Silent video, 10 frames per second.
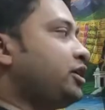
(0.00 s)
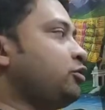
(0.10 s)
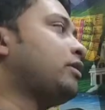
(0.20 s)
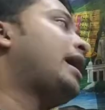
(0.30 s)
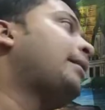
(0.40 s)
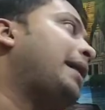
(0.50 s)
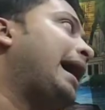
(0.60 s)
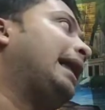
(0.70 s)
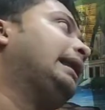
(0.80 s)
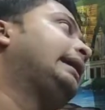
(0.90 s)
You
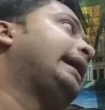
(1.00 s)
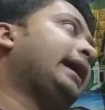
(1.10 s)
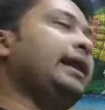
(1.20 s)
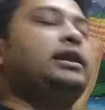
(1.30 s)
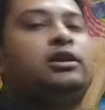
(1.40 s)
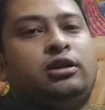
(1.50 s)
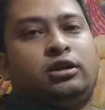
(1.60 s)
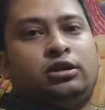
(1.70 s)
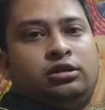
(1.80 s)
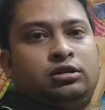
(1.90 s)
have alkane,
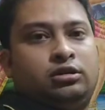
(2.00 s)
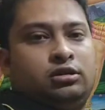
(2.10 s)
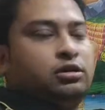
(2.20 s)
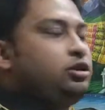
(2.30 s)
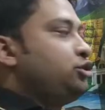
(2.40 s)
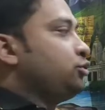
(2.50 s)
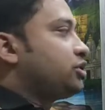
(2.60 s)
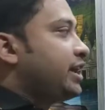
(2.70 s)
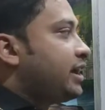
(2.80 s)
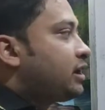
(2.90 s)

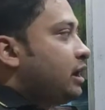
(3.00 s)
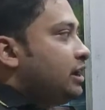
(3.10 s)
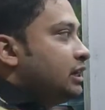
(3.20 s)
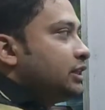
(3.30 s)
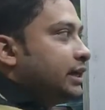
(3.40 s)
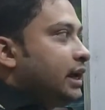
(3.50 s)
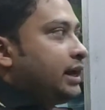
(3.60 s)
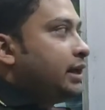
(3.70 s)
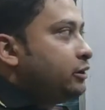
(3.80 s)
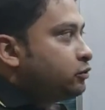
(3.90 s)
you take
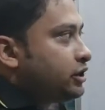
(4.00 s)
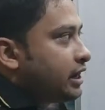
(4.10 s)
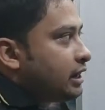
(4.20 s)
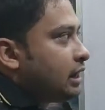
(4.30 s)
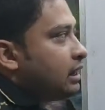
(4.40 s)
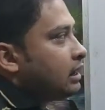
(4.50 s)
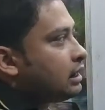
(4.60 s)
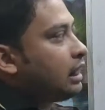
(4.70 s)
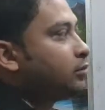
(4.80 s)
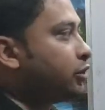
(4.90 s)
ether, you take
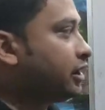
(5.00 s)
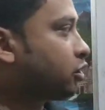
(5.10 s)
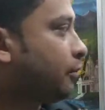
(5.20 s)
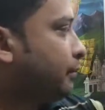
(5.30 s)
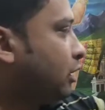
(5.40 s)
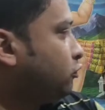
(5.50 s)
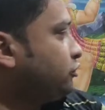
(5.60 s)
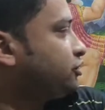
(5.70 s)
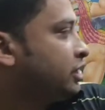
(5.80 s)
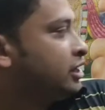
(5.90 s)
carbonyl
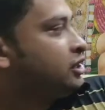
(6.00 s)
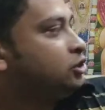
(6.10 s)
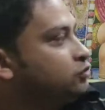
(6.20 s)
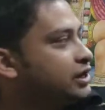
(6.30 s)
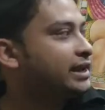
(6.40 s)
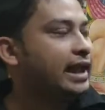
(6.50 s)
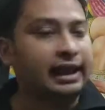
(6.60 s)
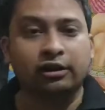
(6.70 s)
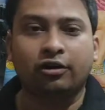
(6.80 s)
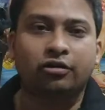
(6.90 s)
compounds, you take
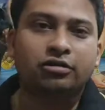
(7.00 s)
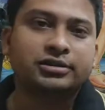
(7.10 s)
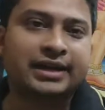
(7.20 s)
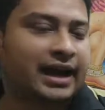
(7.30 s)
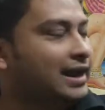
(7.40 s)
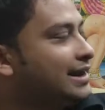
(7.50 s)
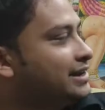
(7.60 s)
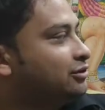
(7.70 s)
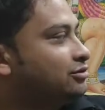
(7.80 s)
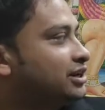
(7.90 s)
alcohols,
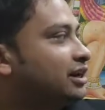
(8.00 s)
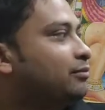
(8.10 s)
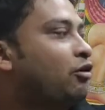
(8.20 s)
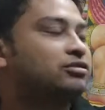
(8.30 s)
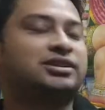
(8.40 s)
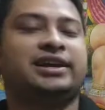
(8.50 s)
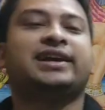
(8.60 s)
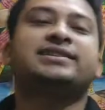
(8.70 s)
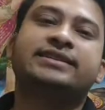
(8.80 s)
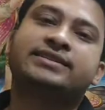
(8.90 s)
and you take
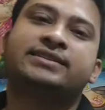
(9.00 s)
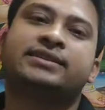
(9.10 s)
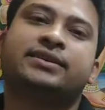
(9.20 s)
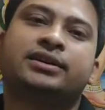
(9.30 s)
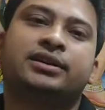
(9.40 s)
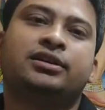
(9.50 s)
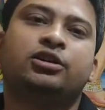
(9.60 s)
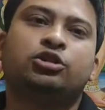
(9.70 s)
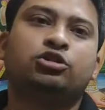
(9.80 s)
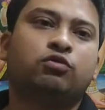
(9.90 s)
carboxylic acids.
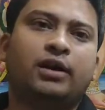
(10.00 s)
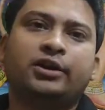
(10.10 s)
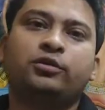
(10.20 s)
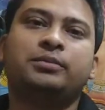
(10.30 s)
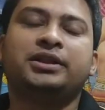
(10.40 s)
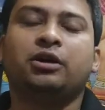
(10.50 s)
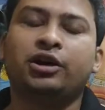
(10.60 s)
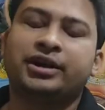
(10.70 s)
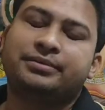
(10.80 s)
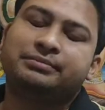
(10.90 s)
So what will be the
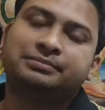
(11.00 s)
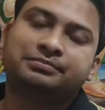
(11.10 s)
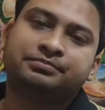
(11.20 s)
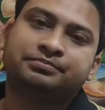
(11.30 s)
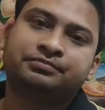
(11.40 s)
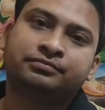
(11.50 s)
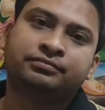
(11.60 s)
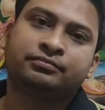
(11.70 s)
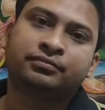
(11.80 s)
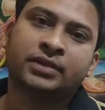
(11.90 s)
order?
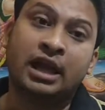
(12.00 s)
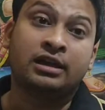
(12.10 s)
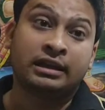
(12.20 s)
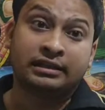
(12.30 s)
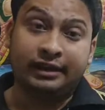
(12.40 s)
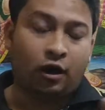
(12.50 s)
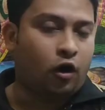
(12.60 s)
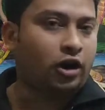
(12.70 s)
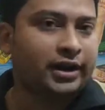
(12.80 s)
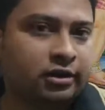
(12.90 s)
The
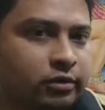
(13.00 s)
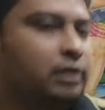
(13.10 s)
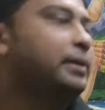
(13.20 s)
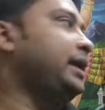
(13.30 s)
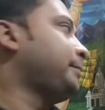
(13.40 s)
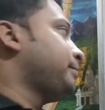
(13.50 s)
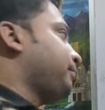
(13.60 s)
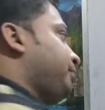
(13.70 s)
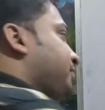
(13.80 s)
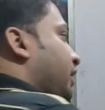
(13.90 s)
order will
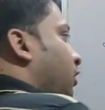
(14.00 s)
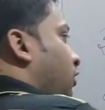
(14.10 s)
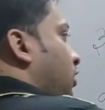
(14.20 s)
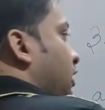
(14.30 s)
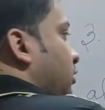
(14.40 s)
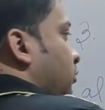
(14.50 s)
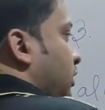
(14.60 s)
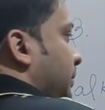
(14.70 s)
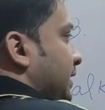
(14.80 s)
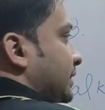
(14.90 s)
be
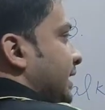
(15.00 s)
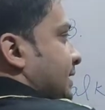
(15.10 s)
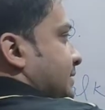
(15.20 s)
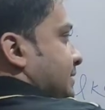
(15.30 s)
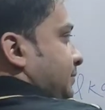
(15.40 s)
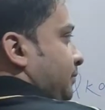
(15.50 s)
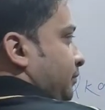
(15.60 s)
this.